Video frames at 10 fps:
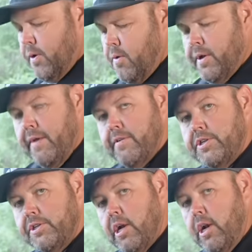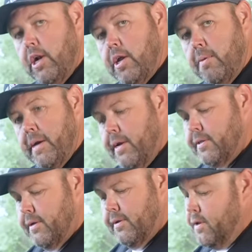we're gonna give it just a little bit of
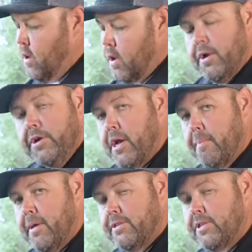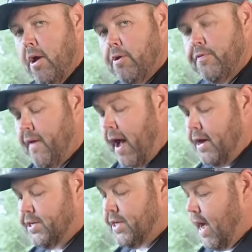the W Sauce
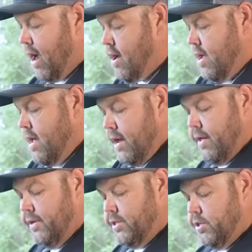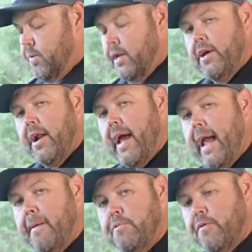Fireshire. Now this is really gonna
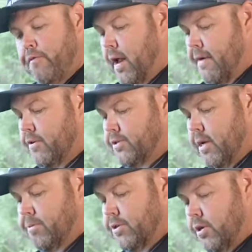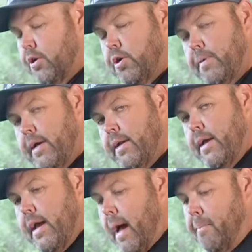amp your flavors up just a little bit.
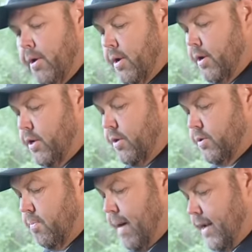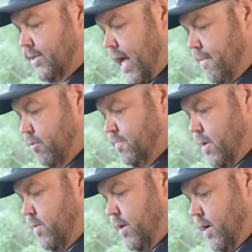I'm only gonna use about a
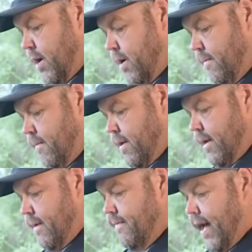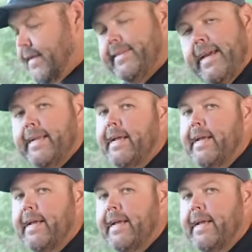tablespoon in here. That's it,